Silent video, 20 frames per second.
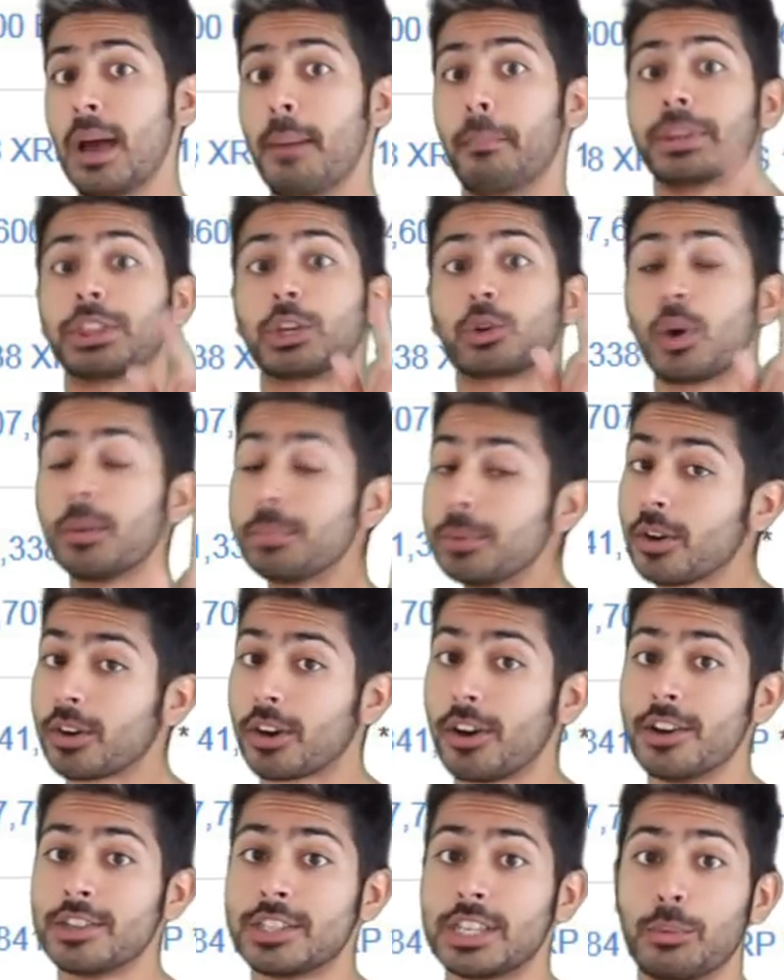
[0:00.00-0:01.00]
But the
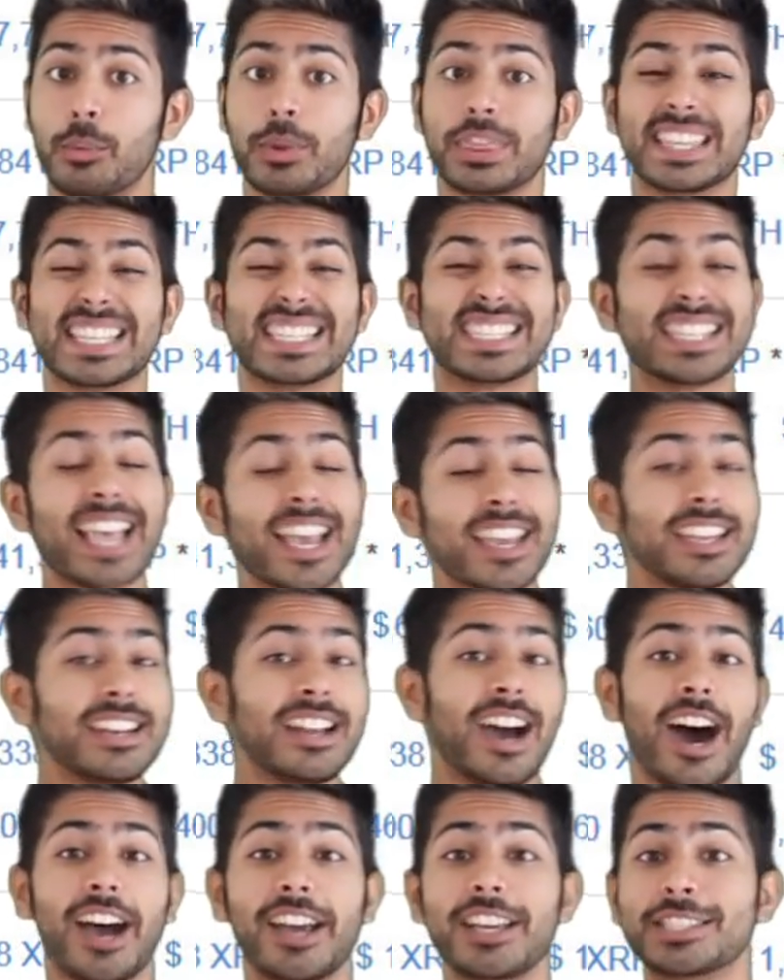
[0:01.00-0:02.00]
cryptocurrency with the
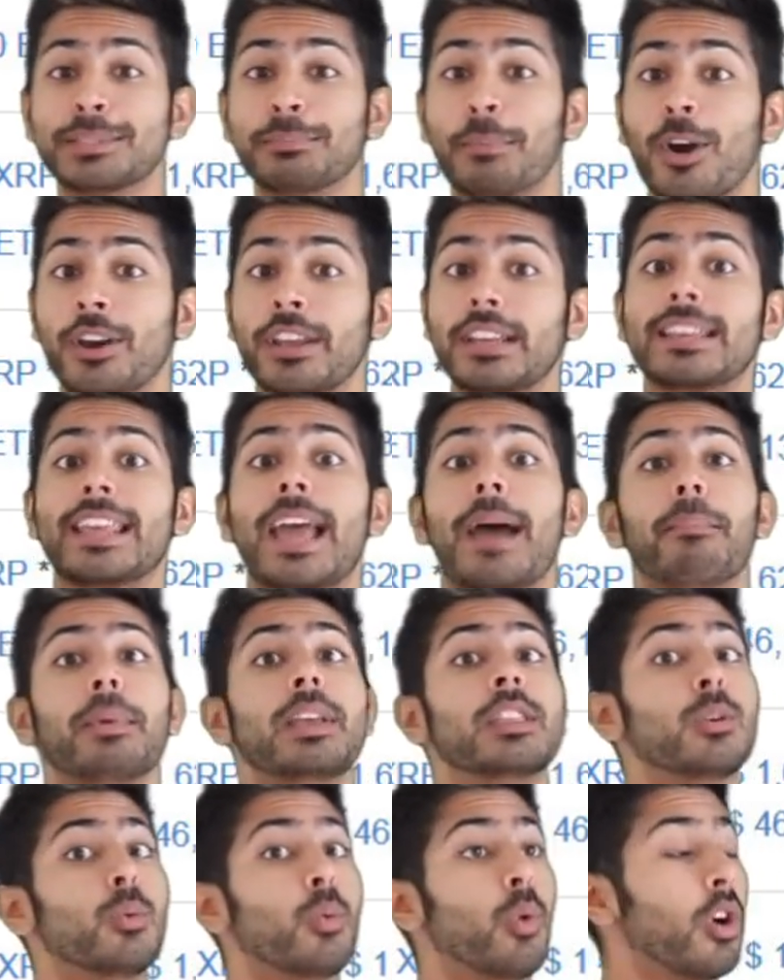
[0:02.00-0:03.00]
second highest market
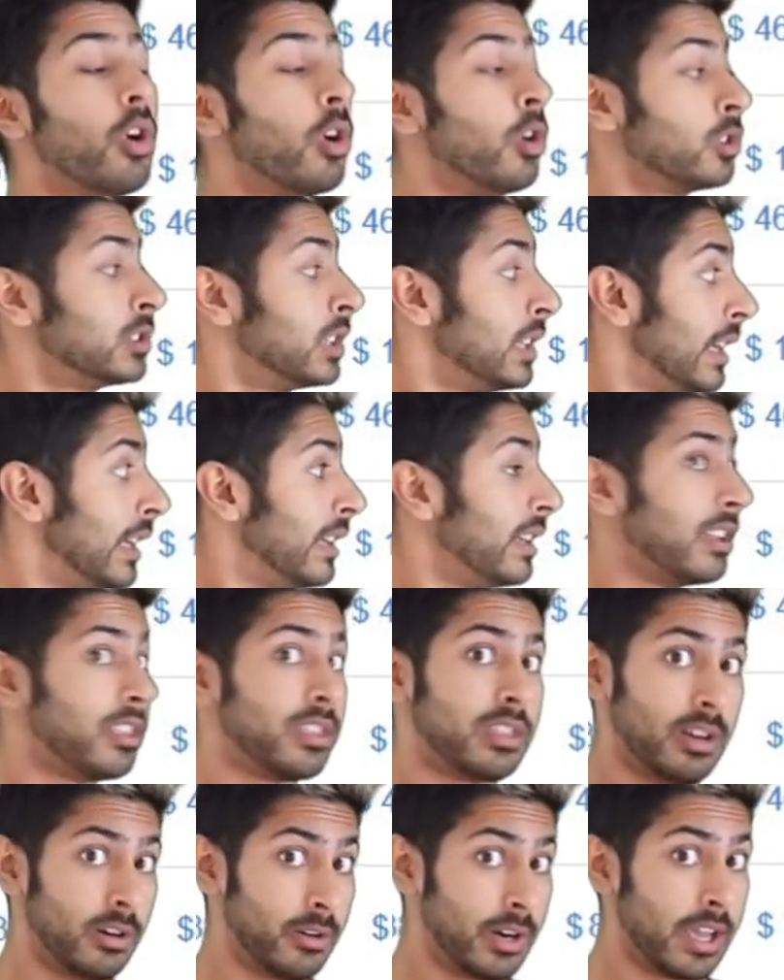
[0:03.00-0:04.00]
cap in the world,
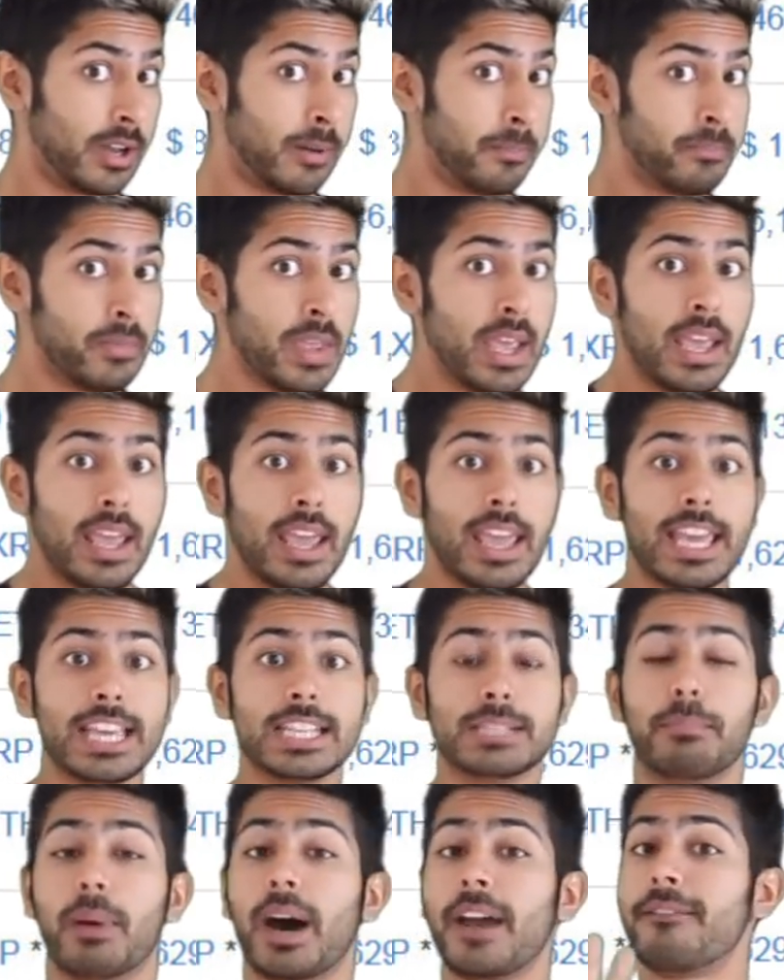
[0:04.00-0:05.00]
Ethereum,
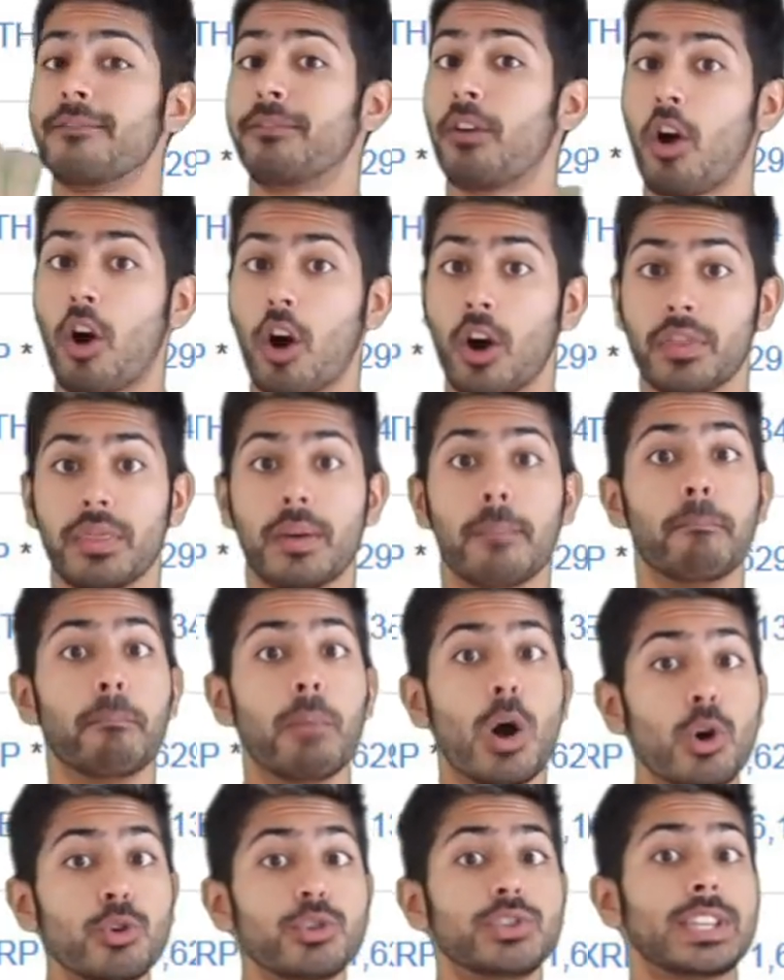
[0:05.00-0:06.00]
is by far the
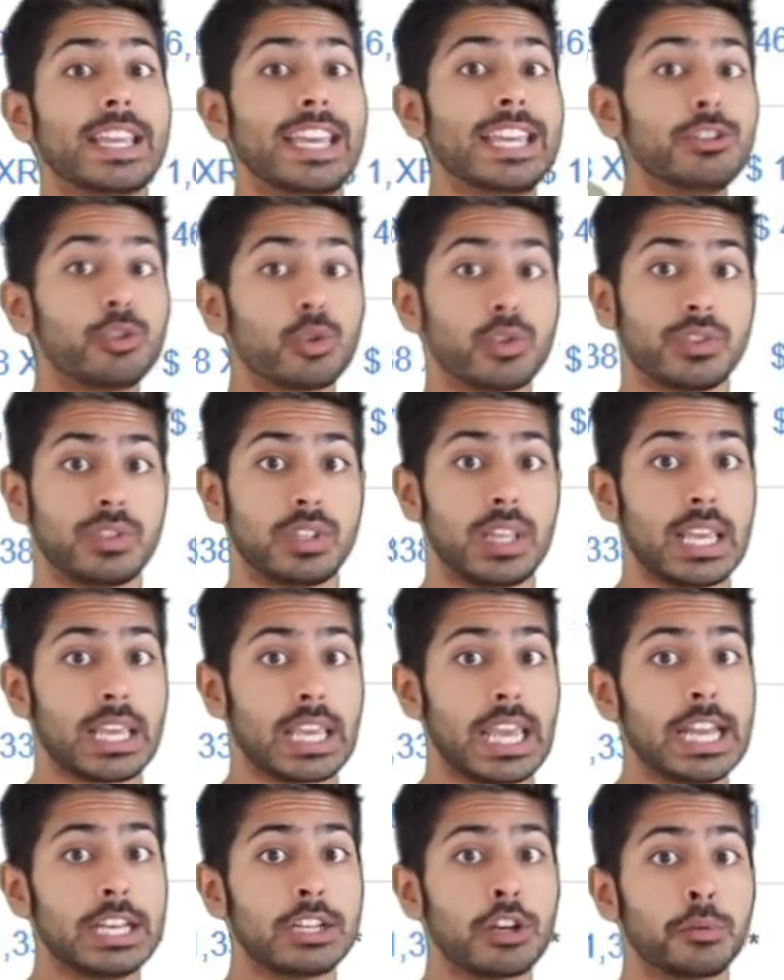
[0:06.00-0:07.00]
most
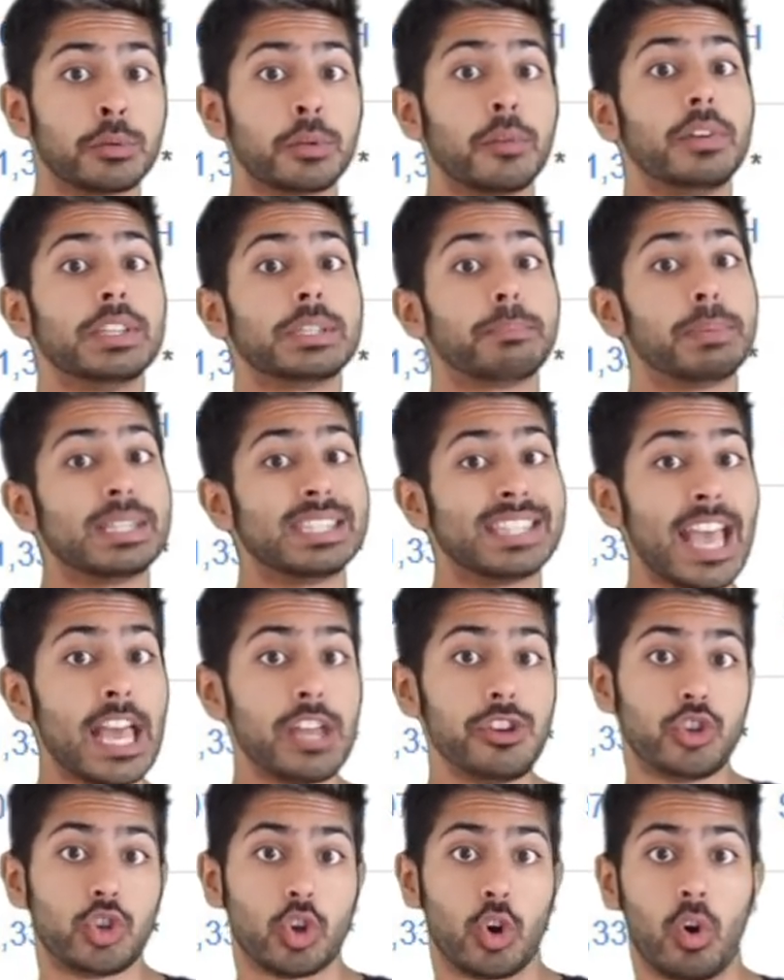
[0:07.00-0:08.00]
interesting in terms of its
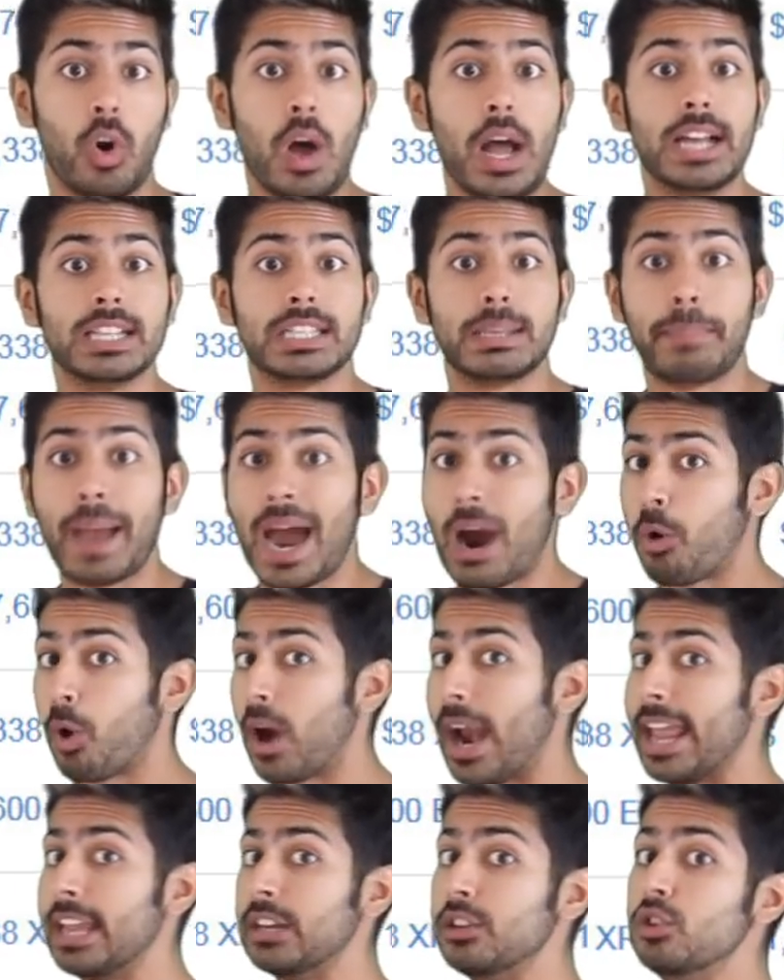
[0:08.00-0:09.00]
potential to
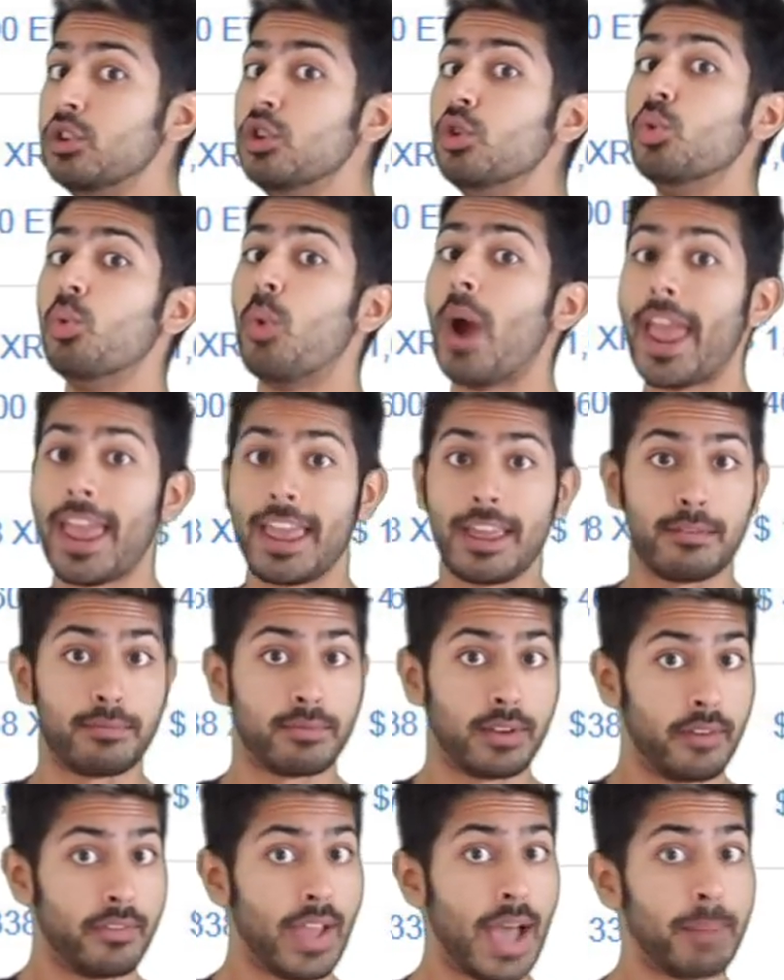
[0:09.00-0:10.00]
power a new wave of